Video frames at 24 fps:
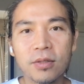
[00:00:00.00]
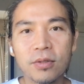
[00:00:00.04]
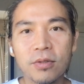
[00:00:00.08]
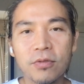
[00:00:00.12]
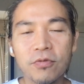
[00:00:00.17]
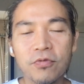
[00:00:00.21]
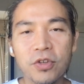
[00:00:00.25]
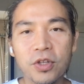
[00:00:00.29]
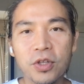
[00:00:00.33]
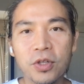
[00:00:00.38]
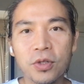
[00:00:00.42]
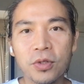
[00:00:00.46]

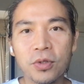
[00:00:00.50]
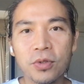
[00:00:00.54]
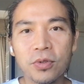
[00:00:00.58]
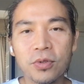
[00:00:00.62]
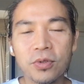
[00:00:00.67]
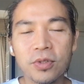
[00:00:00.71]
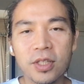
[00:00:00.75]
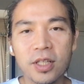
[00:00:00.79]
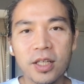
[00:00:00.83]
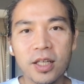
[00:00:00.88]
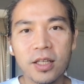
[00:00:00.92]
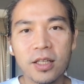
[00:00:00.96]
view
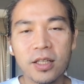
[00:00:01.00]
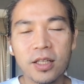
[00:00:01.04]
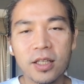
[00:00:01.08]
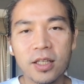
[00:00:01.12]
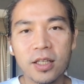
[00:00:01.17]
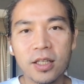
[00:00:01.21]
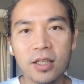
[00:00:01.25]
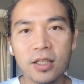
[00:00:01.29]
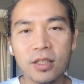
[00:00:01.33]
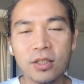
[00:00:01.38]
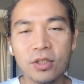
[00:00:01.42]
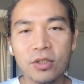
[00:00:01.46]

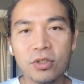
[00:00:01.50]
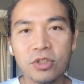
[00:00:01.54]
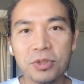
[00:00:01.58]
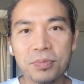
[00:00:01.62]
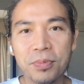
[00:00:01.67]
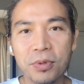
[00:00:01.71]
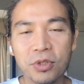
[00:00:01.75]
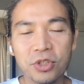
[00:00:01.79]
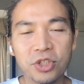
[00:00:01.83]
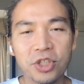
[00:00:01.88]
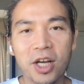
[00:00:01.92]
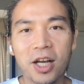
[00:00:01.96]
into
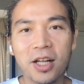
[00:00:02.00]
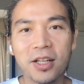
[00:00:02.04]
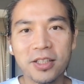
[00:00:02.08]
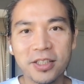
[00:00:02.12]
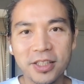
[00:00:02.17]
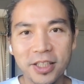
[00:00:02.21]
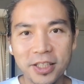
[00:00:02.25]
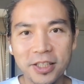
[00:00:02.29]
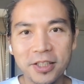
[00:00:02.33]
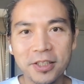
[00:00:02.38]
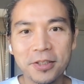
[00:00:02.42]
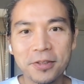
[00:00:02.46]

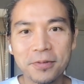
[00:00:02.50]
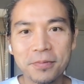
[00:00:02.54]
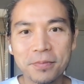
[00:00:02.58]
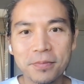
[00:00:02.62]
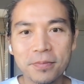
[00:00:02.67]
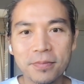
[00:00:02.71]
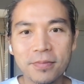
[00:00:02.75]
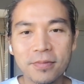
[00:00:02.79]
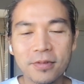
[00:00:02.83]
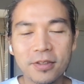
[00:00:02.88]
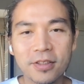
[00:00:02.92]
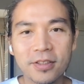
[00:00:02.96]
spirituality,
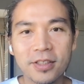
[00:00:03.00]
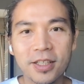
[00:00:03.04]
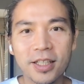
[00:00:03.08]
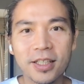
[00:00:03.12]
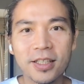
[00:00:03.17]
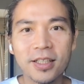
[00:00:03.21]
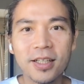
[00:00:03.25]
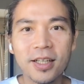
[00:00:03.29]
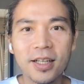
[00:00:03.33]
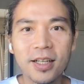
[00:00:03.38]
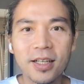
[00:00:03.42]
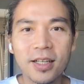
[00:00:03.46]
right?
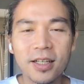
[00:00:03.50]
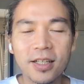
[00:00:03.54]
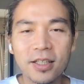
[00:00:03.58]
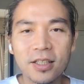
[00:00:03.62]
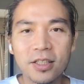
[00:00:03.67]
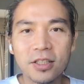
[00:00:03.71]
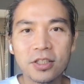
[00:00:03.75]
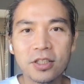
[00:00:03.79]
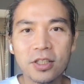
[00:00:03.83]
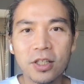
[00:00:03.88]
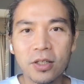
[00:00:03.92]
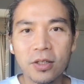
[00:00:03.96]

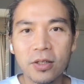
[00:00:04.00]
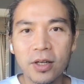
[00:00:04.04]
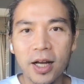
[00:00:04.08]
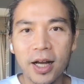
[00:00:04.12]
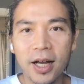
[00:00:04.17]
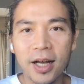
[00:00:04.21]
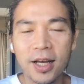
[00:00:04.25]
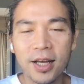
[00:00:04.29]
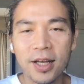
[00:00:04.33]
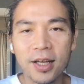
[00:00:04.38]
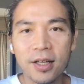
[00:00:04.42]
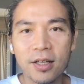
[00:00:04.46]
So
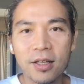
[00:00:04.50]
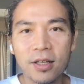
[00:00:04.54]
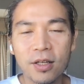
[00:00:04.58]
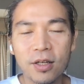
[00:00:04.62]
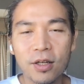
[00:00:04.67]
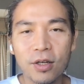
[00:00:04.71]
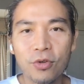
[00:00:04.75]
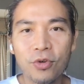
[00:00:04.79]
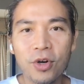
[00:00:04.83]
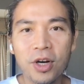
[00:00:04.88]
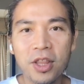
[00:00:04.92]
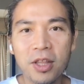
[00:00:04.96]
I
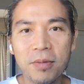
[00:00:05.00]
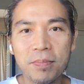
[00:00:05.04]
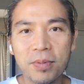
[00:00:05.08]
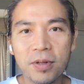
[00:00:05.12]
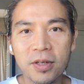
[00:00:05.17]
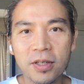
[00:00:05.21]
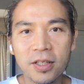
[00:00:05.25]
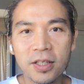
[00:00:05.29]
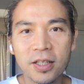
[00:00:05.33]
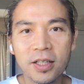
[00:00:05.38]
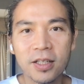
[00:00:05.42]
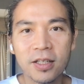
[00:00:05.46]
read the
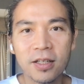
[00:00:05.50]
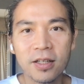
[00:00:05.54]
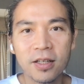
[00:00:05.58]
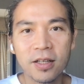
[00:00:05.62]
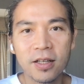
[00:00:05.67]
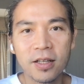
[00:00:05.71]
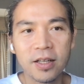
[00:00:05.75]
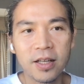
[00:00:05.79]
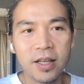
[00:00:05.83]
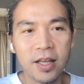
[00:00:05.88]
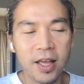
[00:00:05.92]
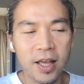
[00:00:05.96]
book
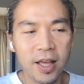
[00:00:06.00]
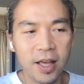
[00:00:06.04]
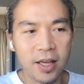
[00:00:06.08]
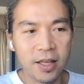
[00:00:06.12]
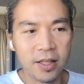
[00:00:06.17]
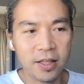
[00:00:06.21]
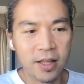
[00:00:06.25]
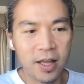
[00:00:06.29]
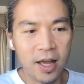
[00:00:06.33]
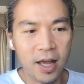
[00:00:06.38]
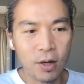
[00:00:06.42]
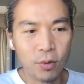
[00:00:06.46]

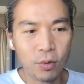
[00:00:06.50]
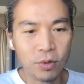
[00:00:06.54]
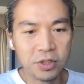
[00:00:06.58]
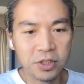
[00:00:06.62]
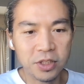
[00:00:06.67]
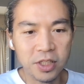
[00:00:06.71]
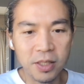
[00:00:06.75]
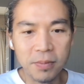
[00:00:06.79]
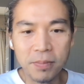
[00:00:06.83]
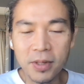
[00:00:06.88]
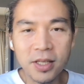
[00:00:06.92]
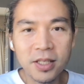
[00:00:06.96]
and I was
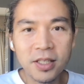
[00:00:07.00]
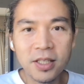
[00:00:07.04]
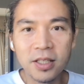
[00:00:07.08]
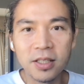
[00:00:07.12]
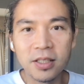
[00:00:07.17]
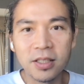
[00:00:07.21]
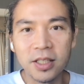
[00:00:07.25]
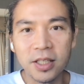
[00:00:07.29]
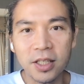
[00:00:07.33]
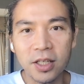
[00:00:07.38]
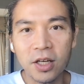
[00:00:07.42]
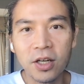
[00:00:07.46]

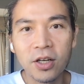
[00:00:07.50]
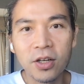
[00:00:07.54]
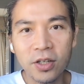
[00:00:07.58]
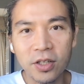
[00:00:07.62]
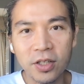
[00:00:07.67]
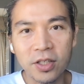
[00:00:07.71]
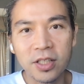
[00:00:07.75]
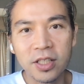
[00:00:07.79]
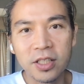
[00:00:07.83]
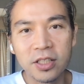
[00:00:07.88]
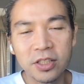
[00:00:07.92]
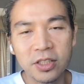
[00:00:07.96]
immediately
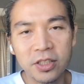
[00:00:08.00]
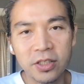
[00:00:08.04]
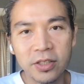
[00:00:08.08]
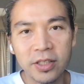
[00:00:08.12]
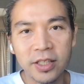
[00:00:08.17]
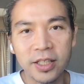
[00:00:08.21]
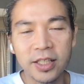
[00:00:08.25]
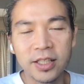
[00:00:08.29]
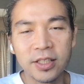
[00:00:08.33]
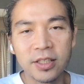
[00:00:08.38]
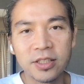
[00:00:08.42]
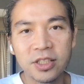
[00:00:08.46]
hooked. So
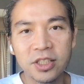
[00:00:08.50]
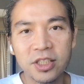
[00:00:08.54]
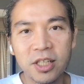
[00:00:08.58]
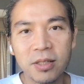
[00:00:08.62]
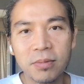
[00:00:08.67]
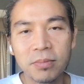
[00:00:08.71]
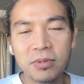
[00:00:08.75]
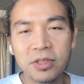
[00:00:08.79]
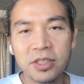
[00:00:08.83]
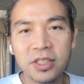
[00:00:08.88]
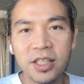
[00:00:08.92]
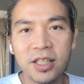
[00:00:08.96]
in
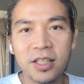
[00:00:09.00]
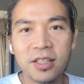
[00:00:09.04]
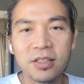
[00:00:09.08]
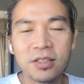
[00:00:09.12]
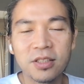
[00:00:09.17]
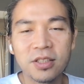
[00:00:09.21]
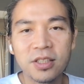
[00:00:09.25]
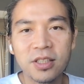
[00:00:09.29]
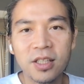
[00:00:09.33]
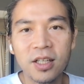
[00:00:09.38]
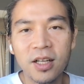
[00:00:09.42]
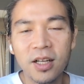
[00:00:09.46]
some
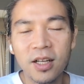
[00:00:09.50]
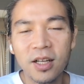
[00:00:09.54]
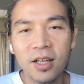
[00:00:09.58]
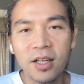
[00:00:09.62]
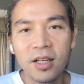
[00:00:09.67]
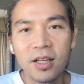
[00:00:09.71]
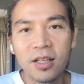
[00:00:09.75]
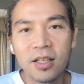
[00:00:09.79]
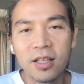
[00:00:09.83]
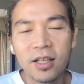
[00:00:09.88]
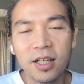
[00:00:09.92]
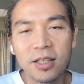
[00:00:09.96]
sense,
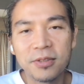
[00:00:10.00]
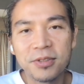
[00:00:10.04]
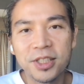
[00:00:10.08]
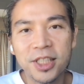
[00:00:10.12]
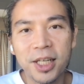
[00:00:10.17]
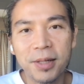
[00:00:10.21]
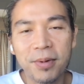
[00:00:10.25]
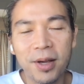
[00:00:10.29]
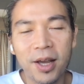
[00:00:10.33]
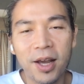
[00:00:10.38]
Sam